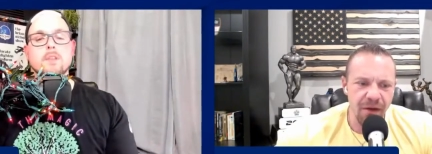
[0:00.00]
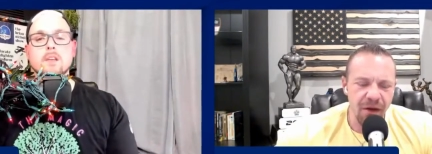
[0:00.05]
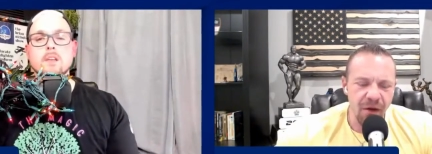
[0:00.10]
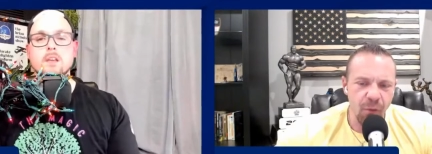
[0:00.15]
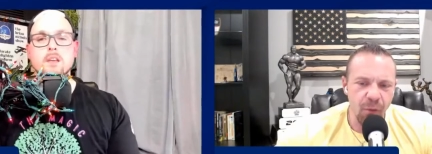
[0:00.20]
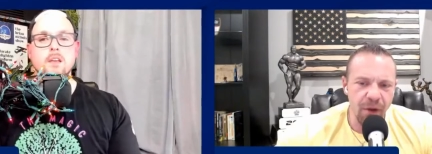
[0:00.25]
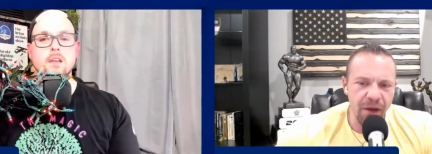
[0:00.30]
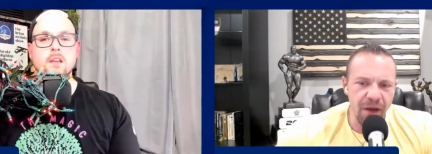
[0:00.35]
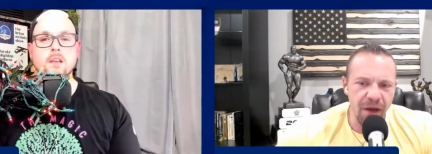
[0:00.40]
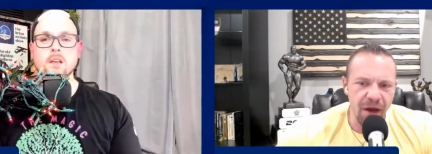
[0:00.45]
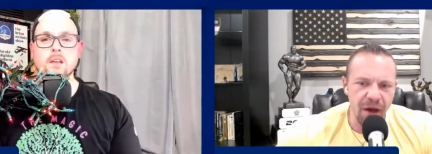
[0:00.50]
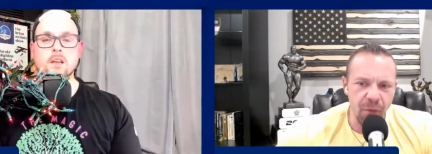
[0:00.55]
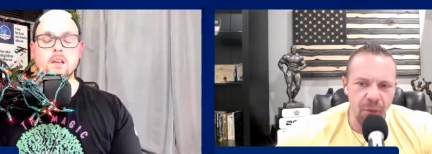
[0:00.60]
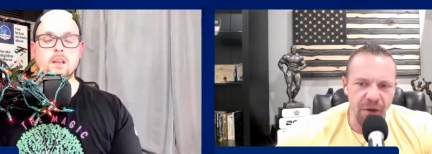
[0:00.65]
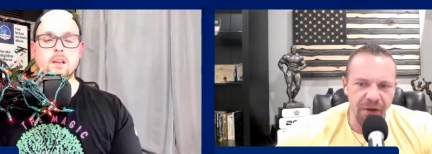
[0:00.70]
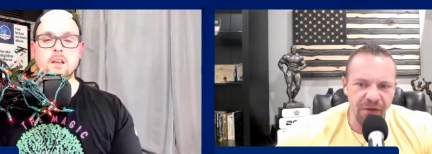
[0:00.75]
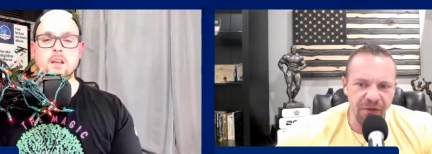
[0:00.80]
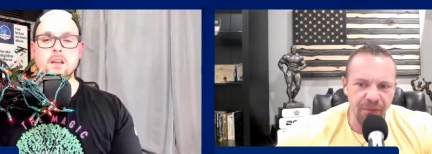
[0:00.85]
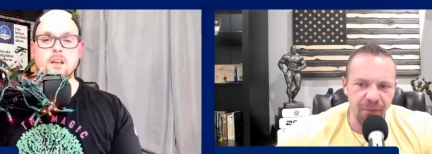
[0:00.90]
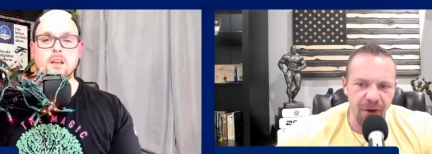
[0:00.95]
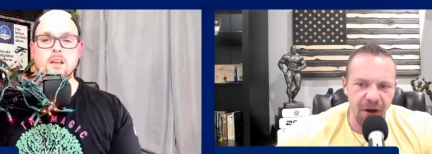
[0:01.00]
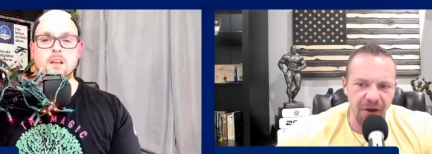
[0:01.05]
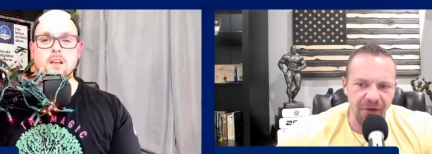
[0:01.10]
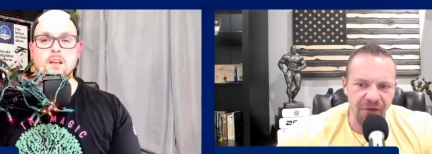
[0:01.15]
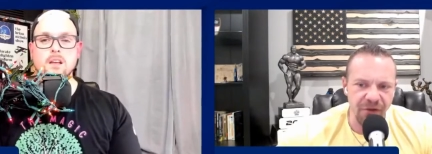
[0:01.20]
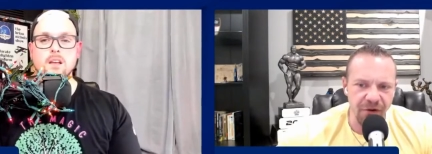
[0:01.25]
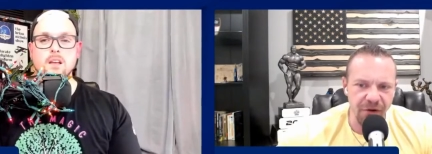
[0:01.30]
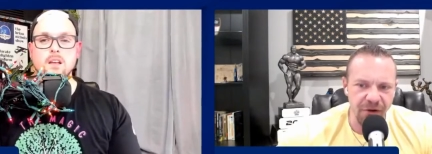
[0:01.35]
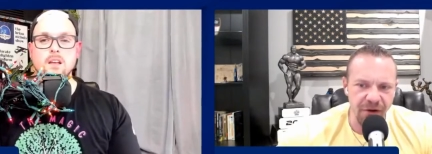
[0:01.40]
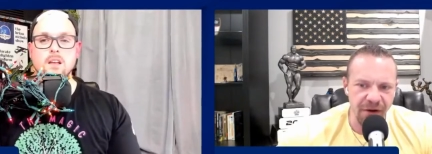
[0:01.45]
Speaker 1: we, uh, we
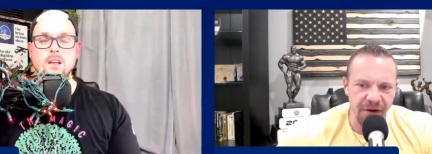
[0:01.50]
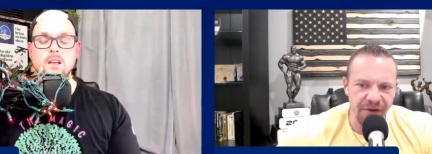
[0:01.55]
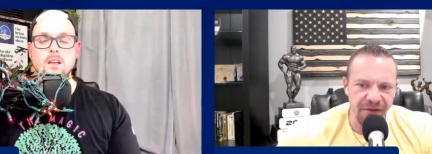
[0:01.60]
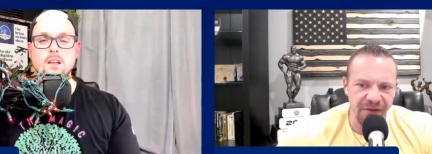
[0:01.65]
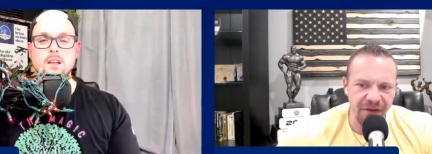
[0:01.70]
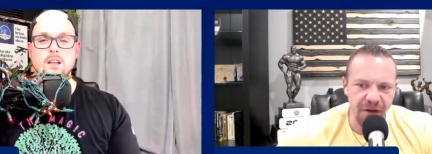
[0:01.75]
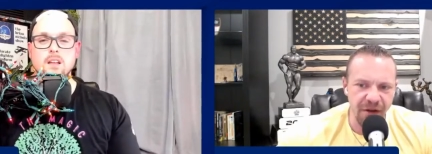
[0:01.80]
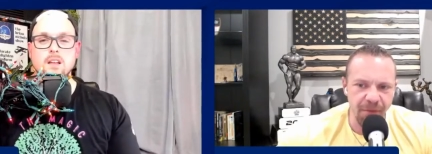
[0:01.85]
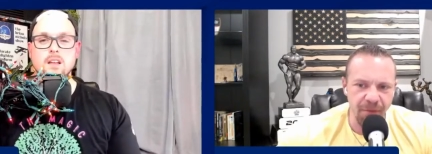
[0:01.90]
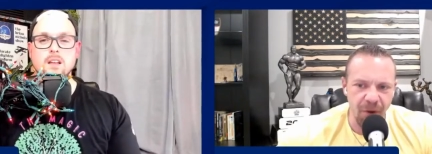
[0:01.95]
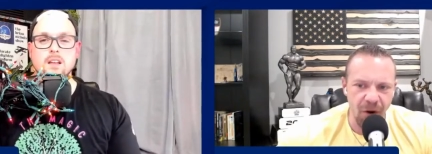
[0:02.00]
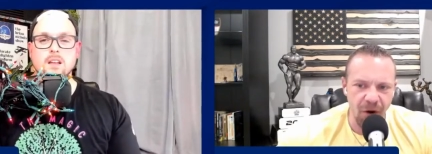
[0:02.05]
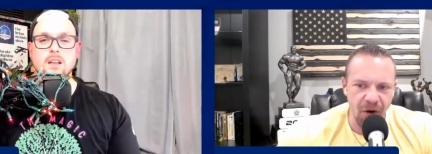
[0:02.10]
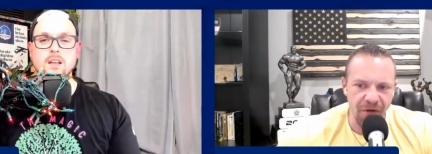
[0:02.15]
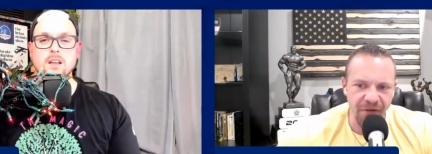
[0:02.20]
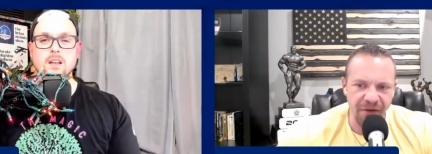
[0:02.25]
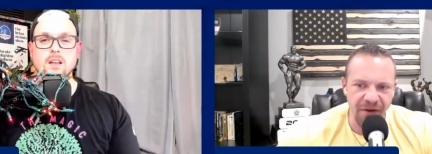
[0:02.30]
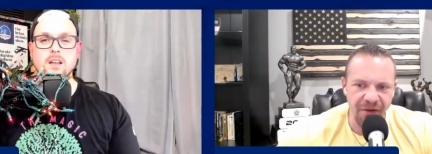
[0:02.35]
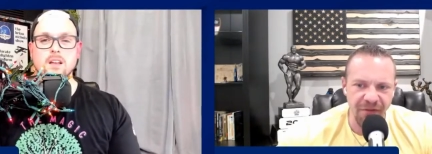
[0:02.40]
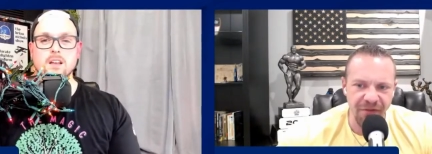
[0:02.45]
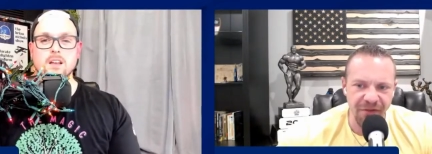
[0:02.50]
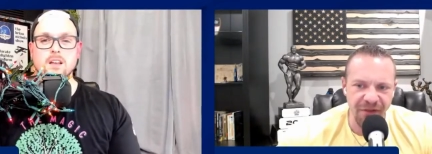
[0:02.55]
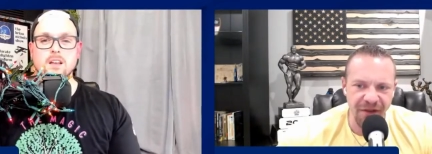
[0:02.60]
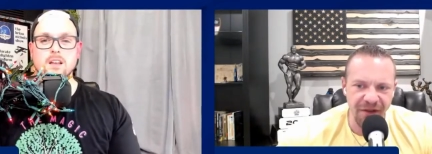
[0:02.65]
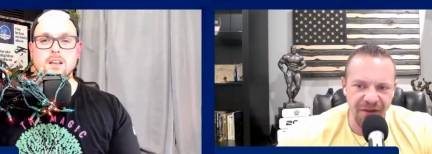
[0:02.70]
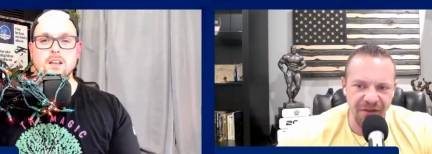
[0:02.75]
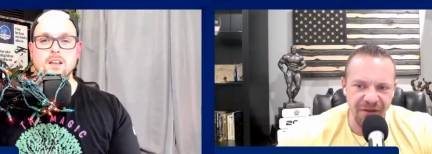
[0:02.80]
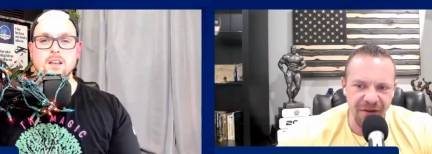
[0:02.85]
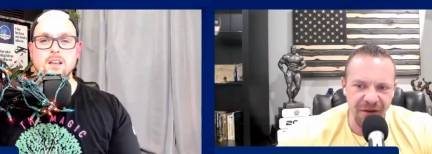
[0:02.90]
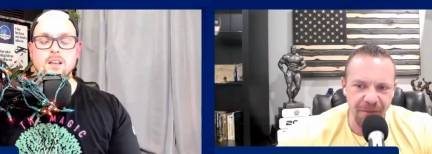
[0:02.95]
sponsor and send bars and everything
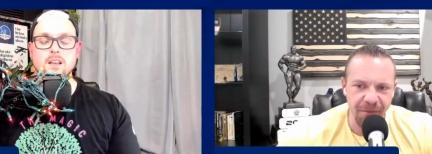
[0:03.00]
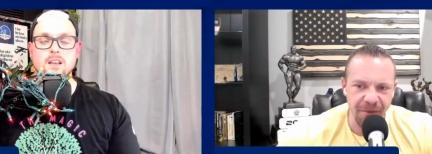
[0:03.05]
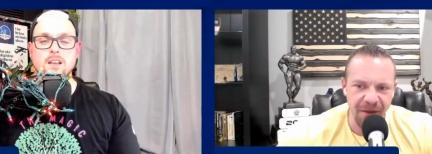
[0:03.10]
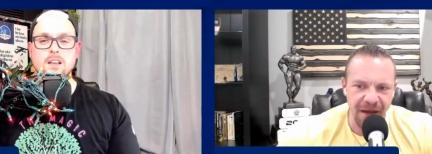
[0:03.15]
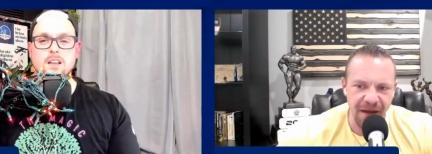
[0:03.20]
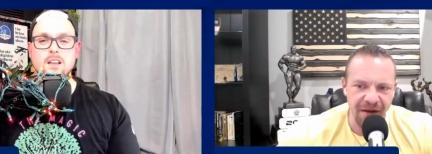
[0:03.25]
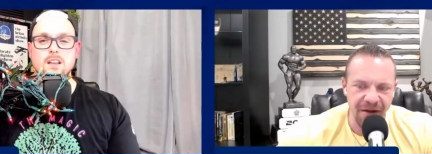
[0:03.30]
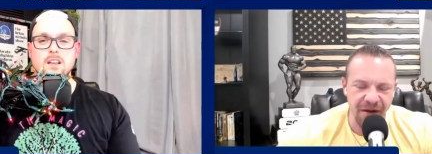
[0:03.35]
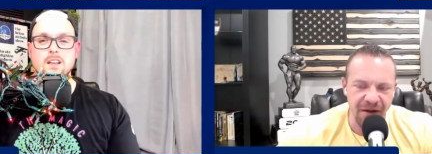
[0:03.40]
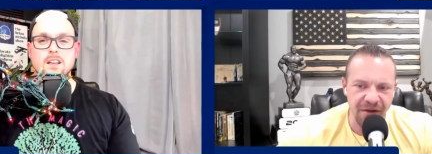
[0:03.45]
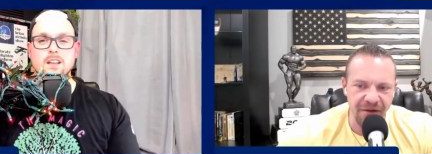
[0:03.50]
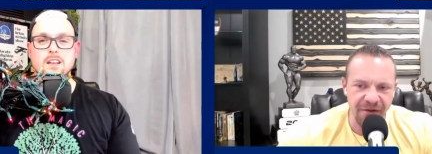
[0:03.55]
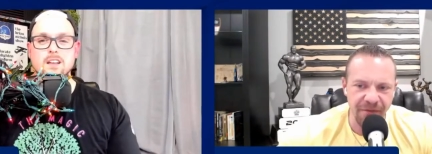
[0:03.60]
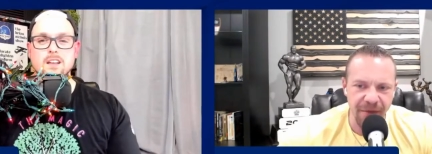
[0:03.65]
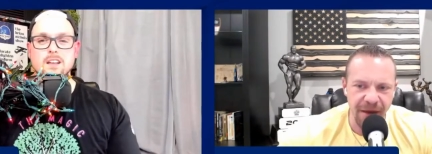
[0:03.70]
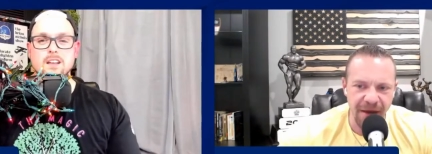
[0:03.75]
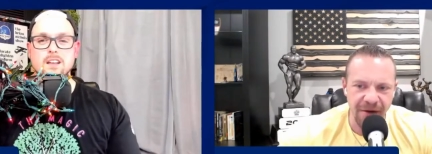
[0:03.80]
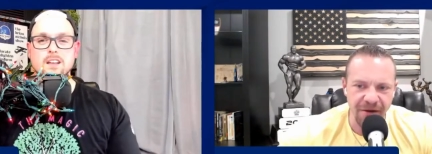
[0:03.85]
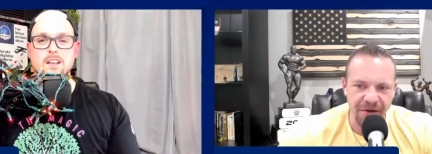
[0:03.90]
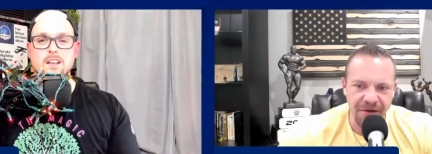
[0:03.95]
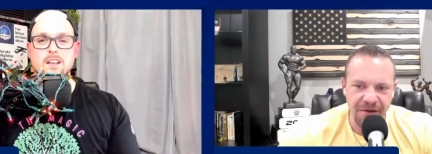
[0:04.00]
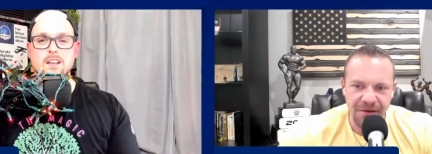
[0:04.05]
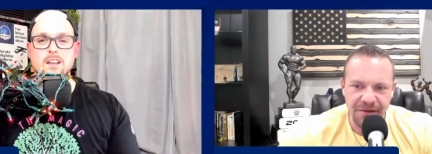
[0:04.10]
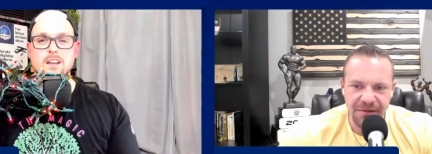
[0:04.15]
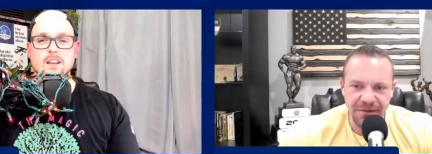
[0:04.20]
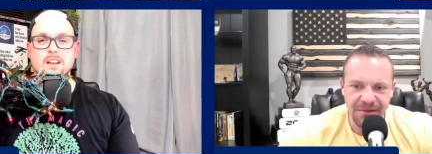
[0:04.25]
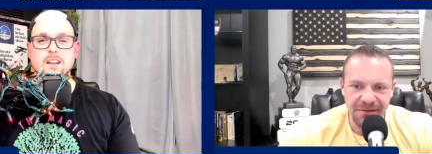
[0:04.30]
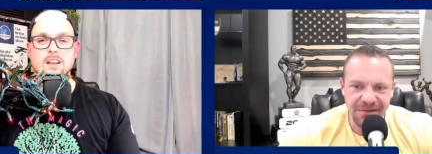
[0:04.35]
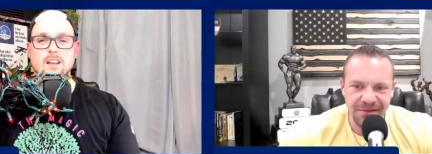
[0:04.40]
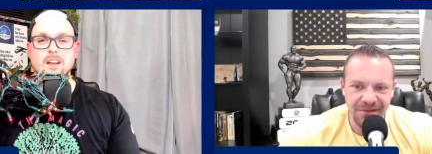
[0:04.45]
to Black Guns Matter.
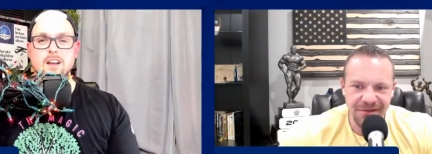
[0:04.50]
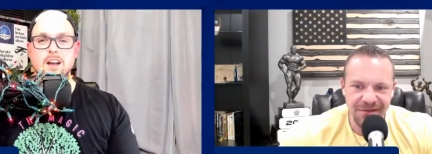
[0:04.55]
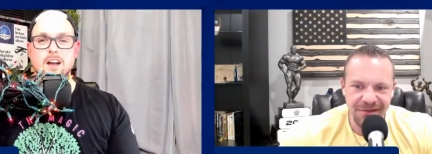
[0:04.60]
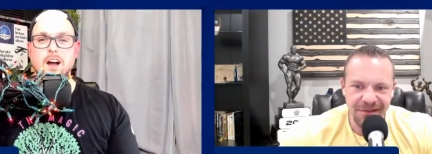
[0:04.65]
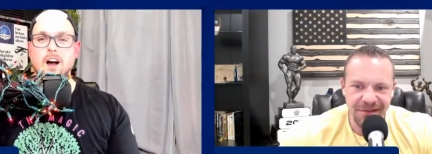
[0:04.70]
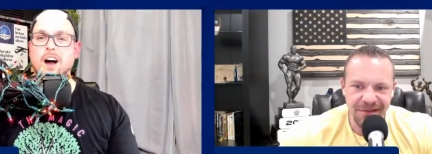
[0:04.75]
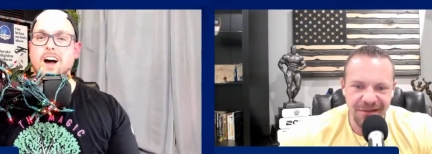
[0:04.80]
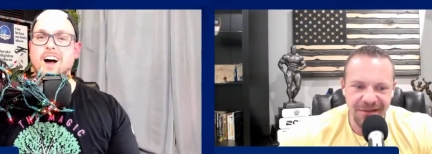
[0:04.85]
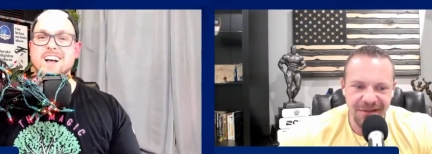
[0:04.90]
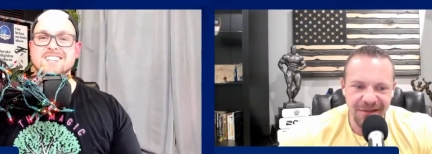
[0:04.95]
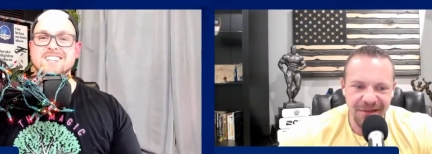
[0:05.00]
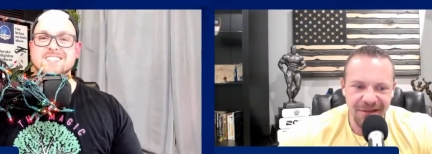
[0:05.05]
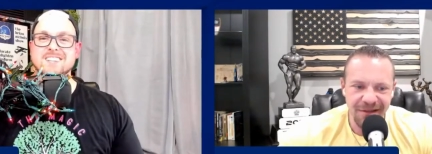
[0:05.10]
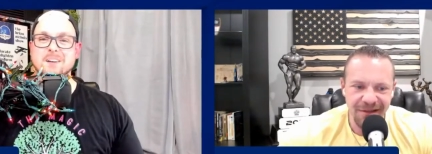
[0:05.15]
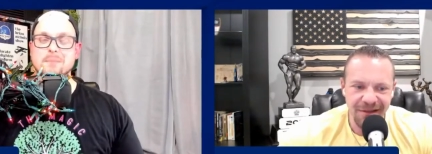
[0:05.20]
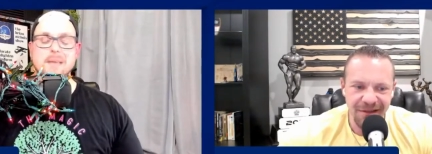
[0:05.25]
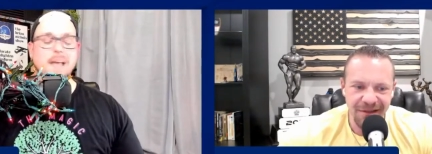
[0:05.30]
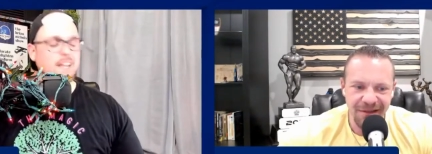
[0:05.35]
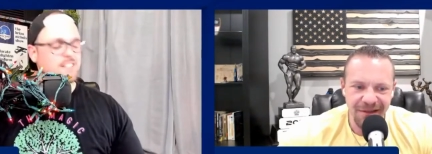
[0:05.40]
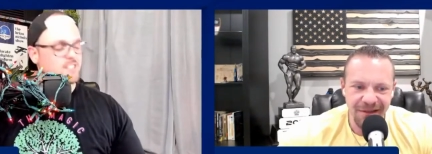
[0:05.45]
Speaker 2: Awesome. Yeah.